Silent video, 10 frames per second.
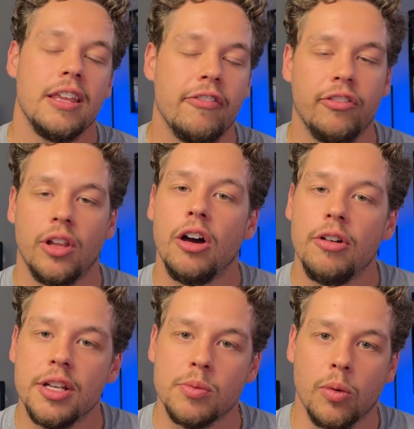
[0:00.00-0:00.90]
flow
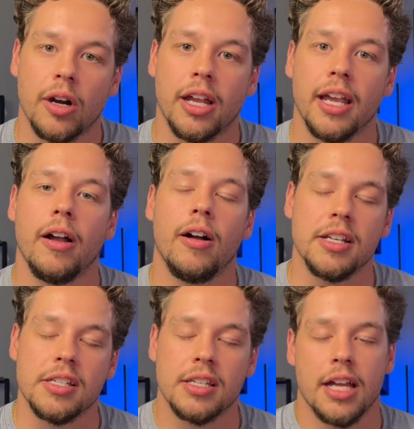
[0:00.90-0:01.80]
is working on a
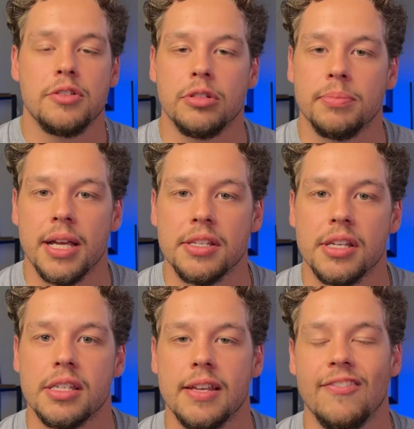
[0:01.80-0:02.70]
scheduled
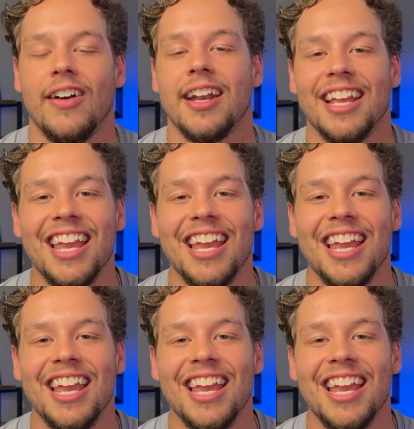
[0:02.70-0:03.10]
basis and finding